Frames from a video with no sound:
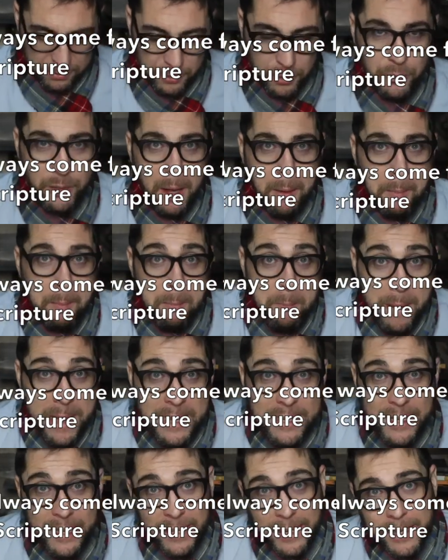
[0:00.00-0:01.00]
you're not
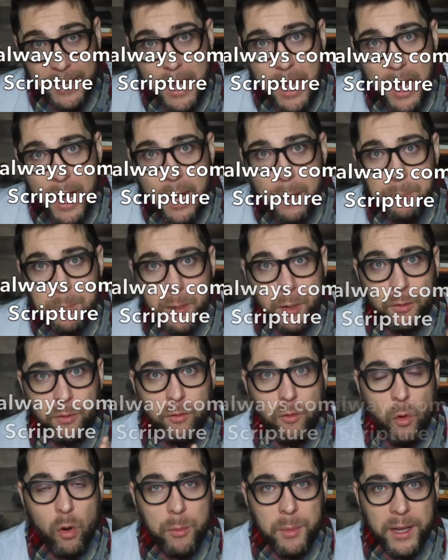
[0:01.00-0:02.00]
making it up, you're
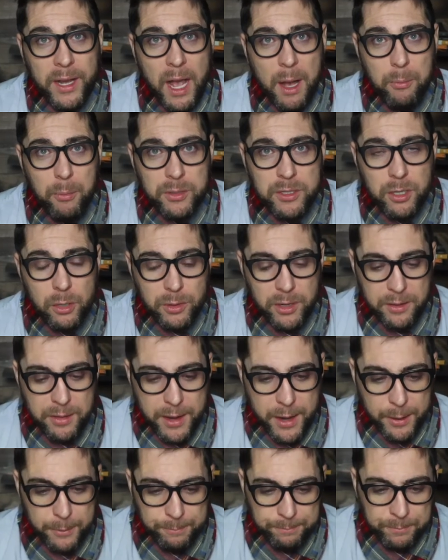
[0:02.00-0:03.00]
forming up what's already
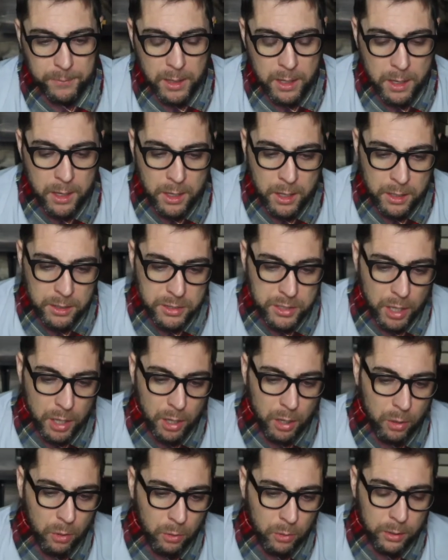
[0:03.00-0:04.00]
there.
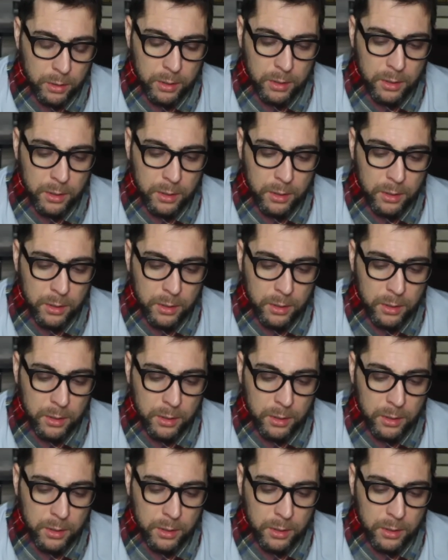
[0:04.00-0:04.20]
So